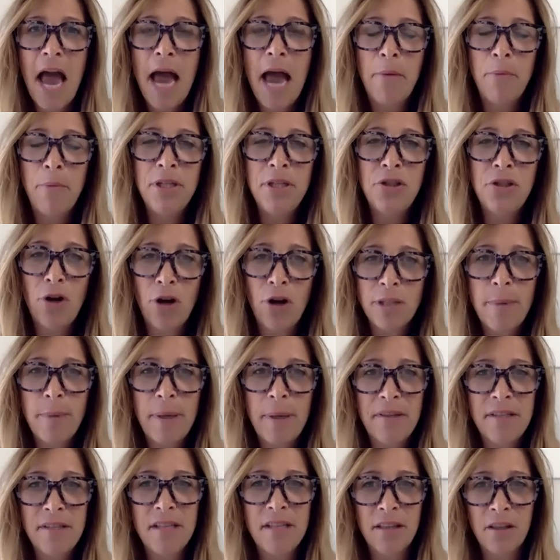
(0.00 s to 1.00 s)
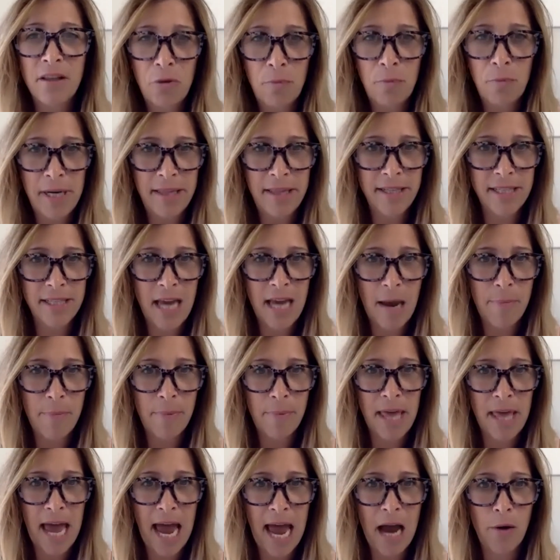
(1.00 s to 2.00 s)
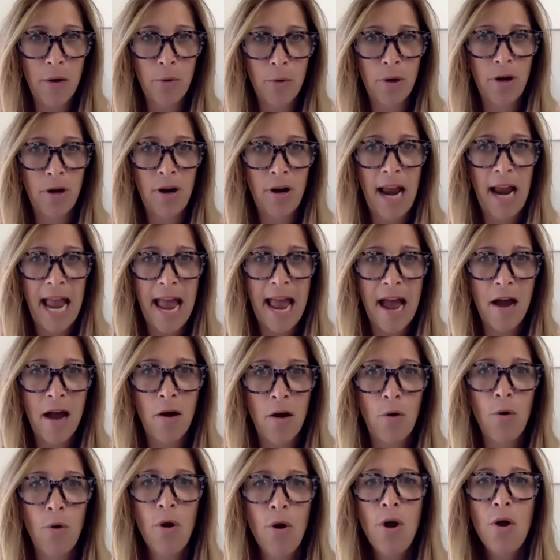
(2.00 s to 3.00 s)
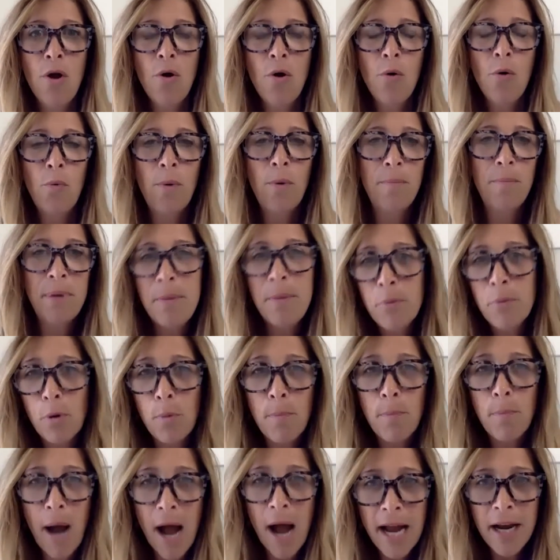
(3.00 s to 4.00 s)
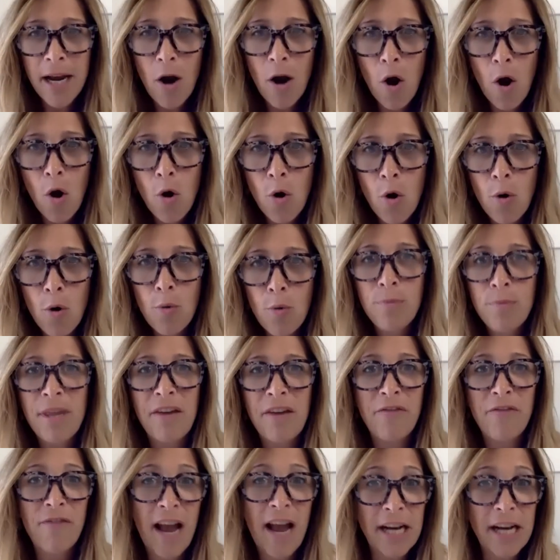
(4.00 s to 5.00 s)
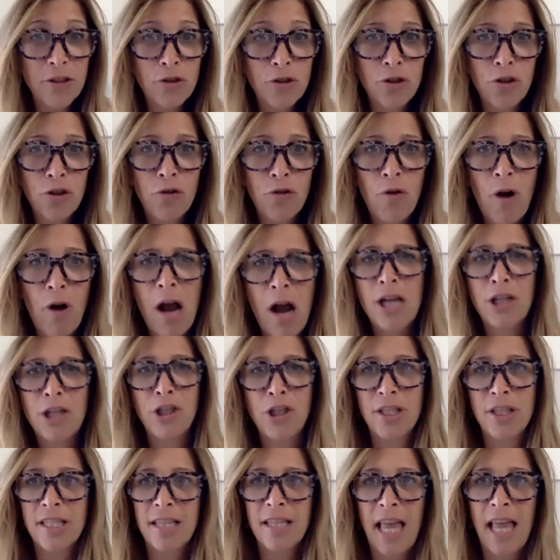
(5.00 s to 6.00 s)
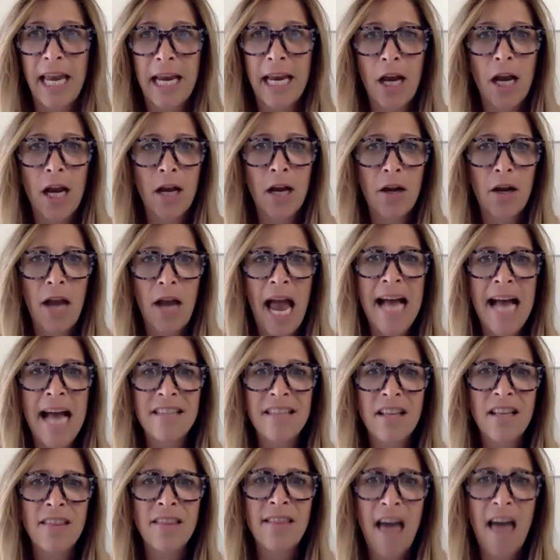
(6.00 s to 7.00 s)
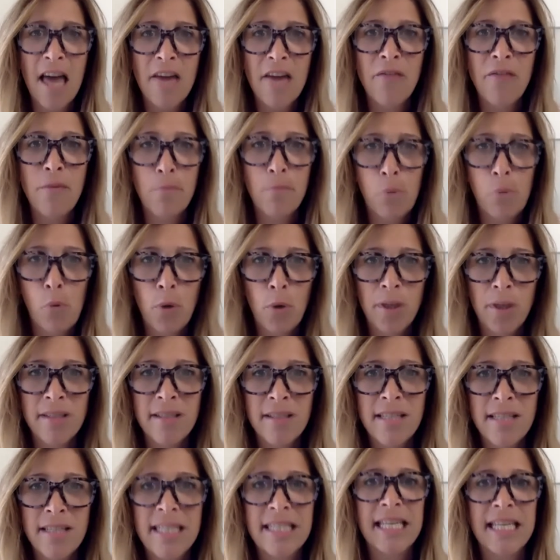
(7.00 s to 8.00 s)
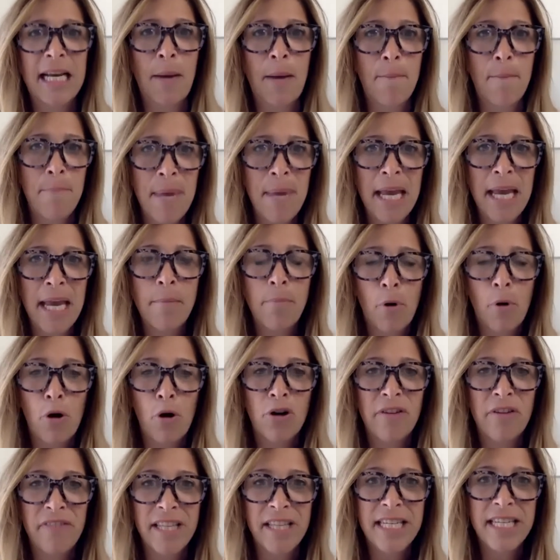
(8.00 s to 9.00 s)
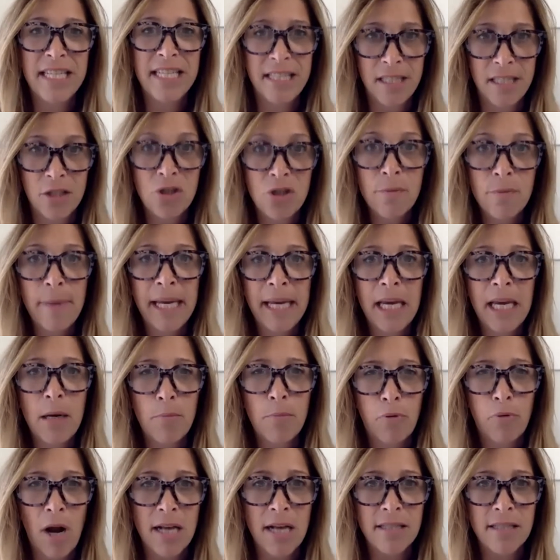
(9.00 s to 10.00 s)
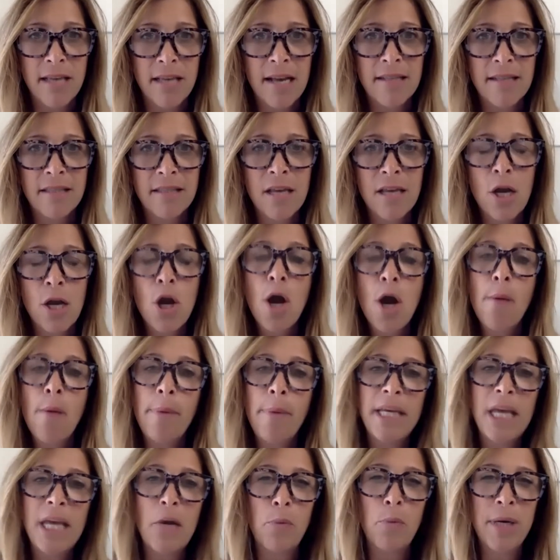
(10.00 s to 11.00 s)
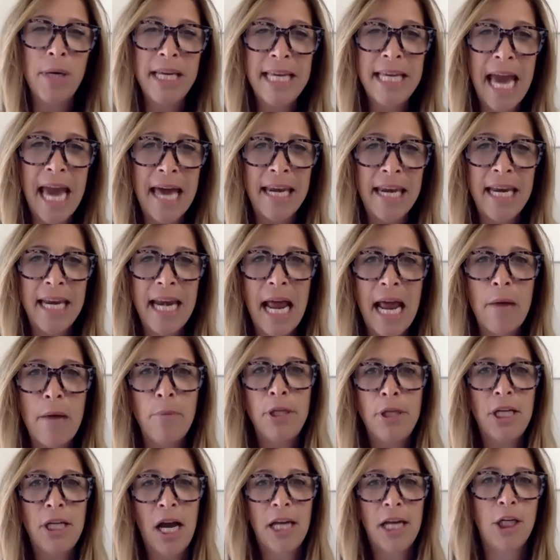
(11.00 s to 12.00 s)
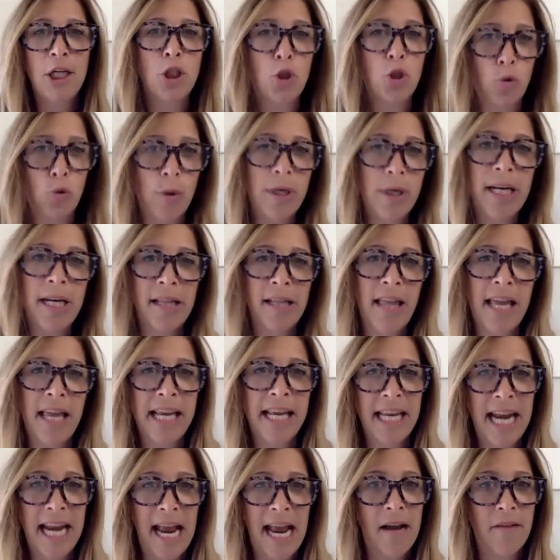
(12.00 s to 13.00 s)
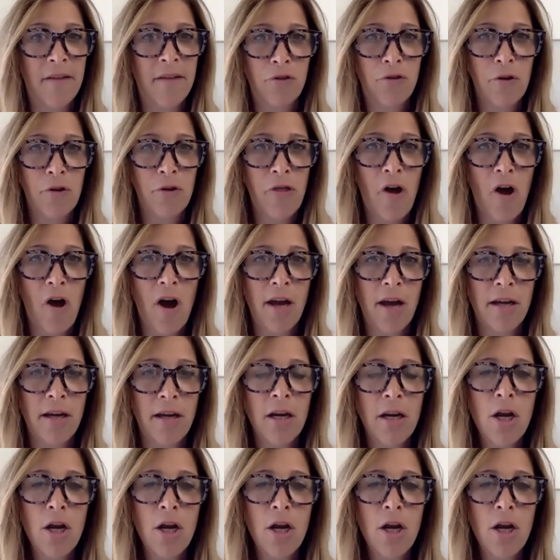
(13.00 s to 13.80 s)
And we talked about this a little bit at the top of the hour, how when people are buying a home, they factor in the garage. It's like has a lot of importance. It's like a big part of the decision-making process, but yet we get it and we kind of treat it like an afterthought.